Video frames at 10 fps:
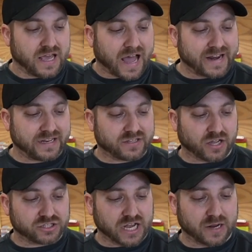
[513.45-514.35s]
I didn't
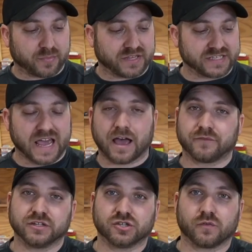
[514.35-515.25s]
touch on it, but these 1/2
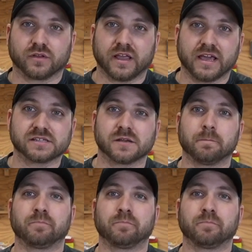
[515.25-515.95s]
inch overlays